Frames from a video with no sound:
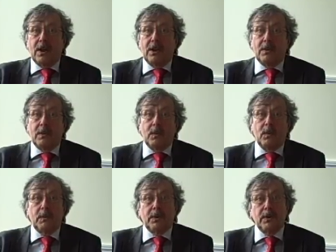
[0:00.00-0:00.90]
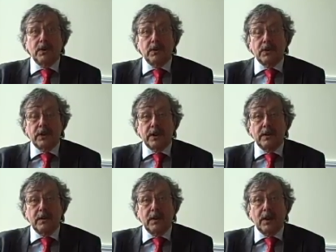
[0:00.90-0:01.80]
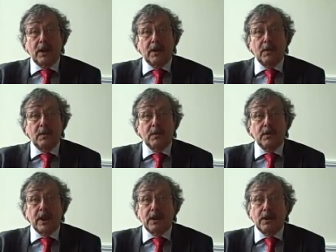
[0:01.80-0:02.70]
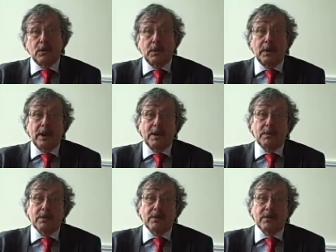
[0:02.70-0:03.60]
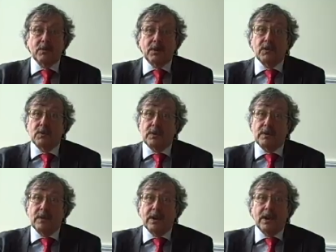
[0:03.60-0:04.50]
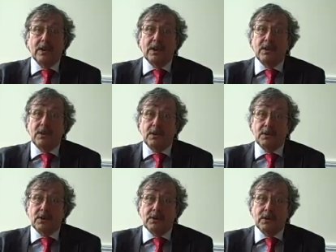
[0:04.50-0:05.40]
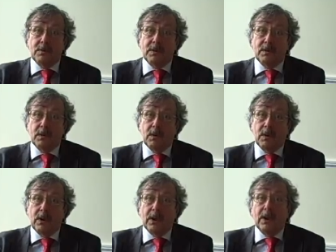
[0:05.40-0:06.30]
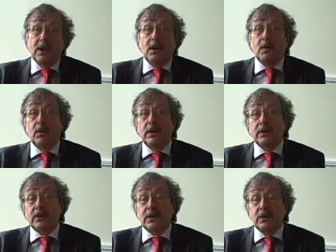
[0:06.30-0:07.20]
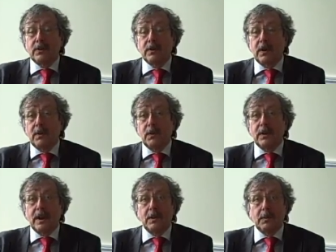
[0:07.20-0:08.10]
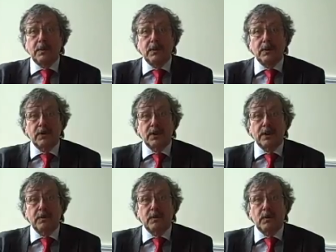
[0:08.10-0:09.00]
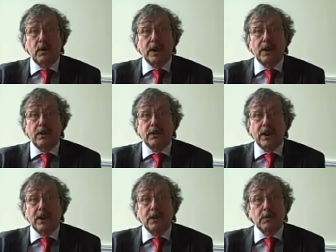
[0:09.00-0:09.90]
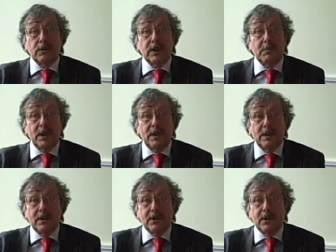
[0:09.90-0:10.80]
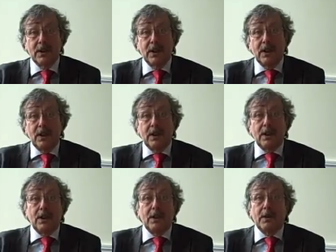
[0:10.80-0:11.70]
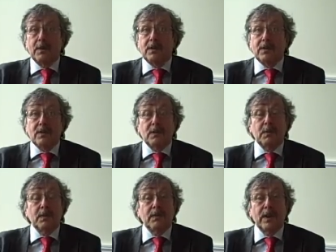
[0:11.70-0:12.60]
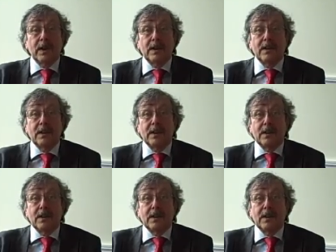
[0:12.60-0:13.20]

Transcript: Uh, we're producing uh, technical papers which we didn't used to do before. We're, still, we're now producing regular technical seminars Uh, to provide